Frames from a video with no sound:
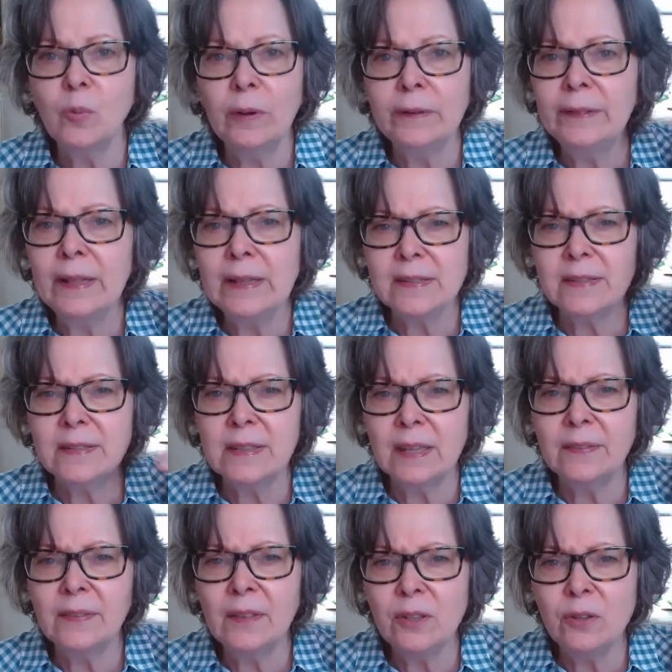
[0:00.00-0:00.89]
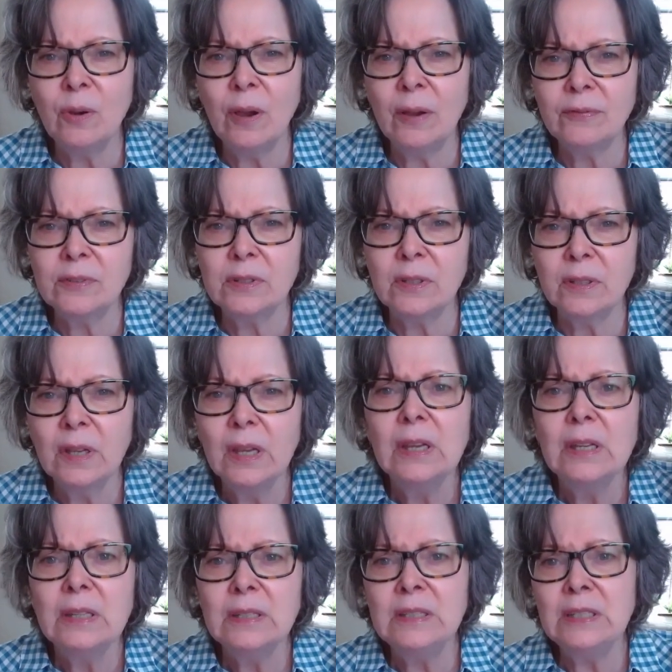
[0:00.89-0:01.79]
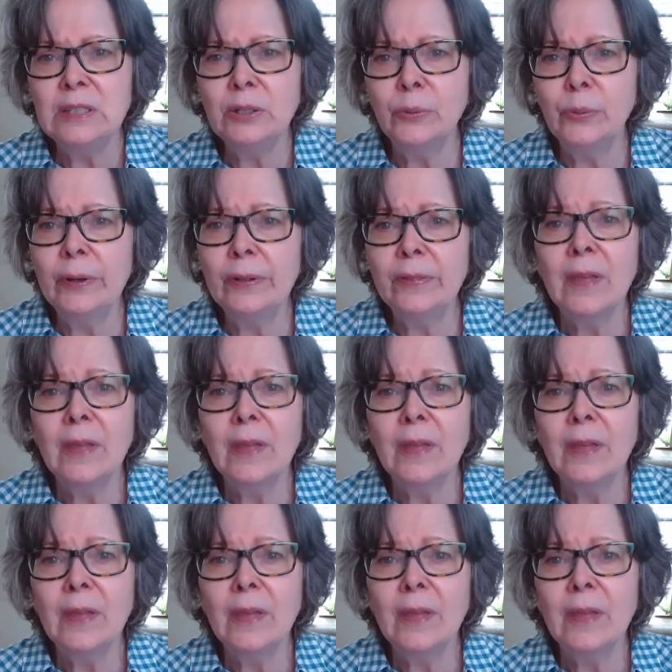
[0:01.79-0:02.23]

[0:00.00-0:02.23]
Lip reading: one less thing that you have to deal with.